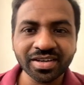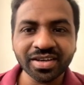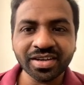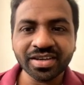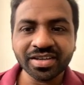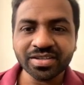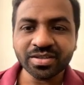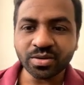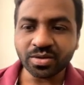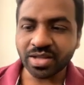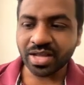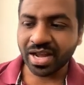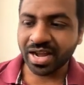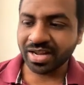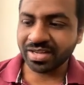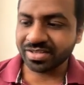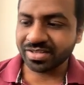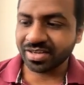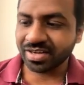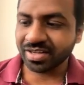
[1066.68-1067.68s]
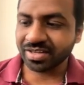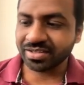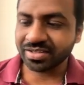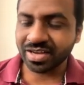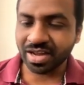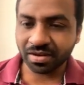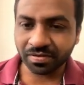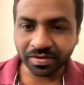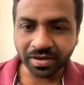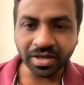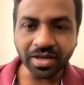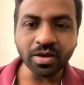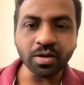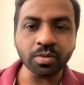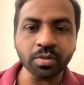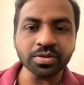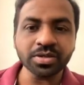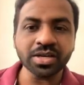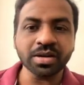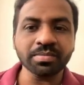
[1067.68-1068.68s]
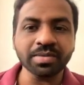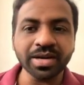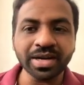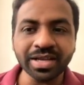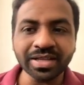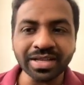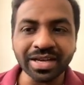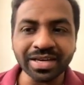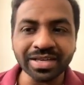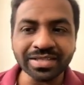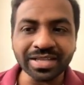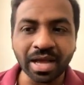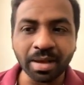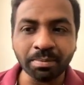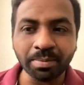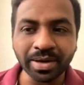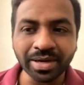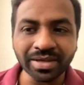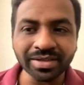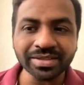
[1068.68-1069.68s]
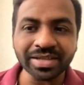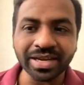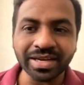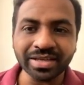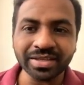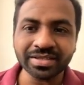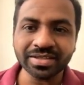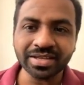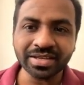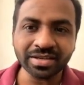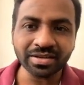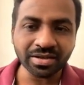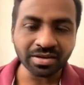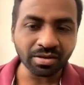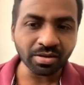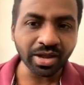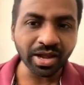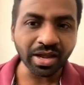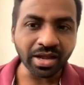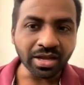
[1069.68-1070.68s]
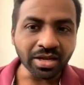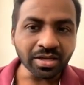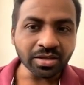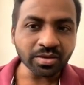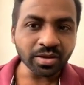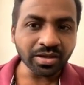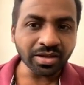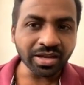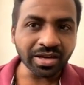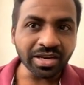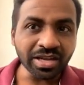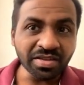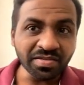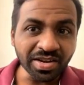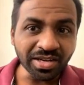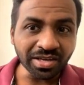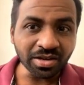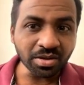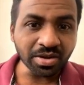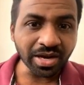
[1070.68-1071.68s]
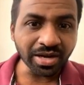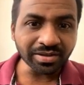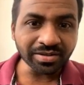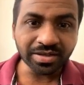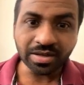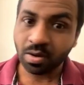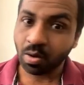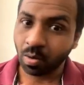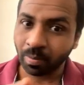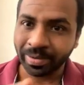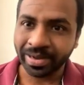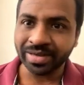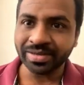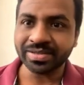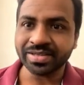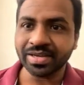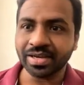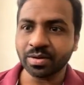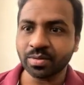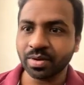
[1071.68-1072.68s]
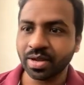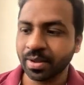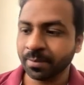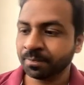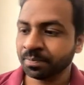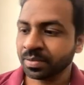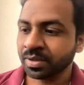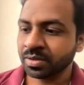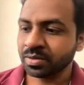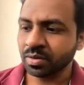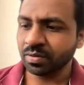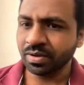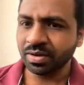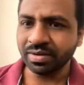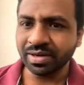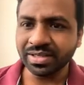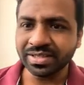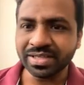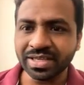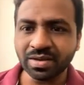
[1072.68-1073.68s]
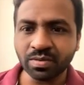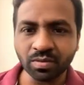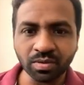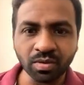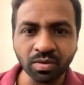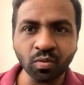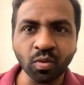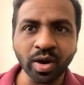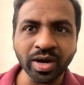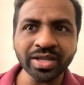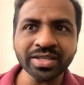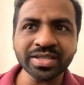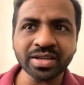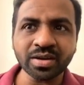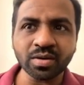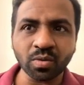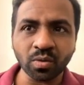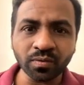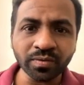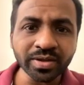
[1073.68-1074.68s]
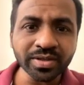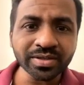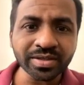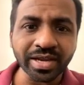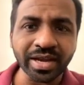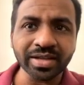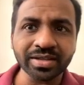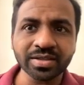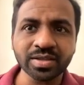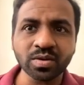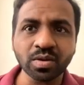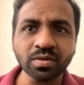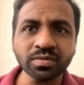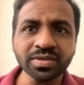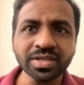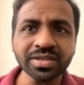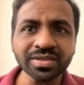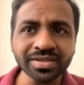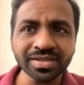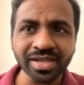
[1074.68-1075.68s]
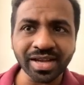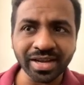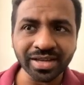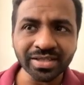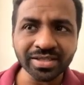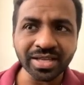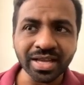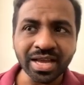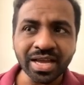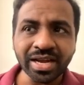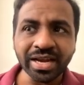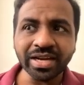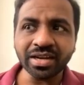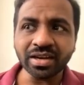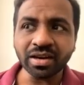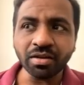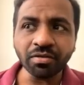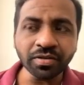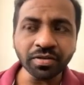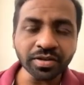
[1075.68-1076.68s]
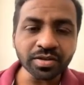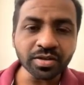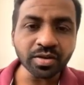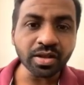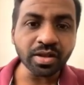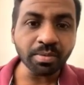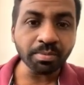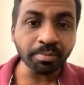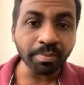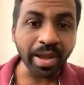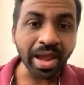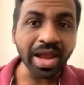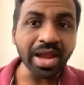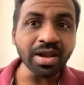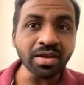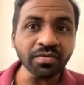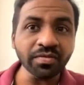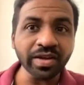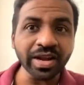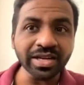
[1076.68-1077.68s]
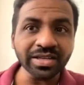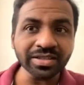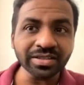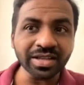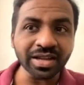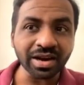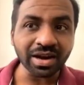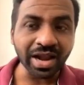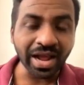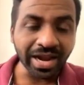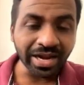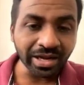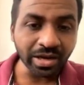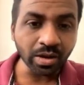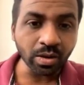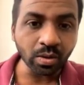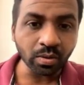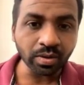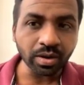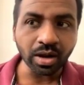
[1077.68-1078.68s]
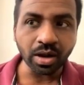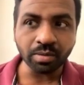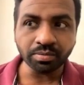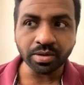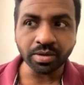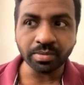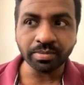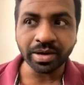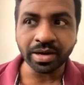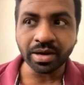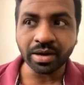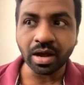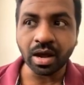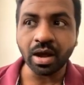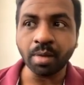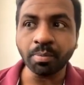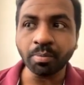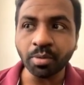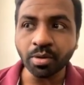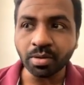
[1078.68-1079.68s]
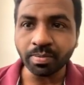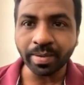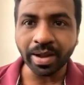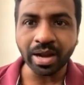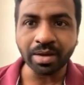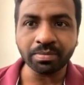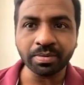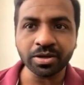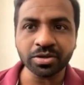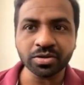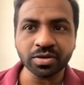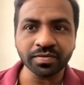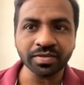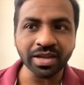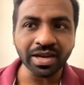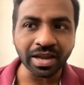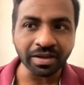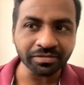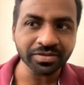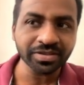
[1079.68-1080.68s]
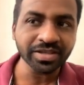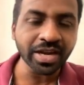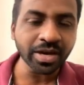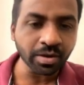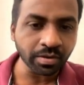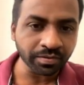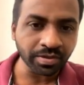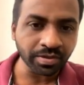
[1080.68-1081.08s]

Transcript: So the answer is definitely option number D, that is appendicitis. Okay, so in the DVT you can see Homan sign. Okay, so we will see what is a Rovsings signs. Rovsings signs, it refers to the pain felt in the right lower abdomen upon palpation of the left side of the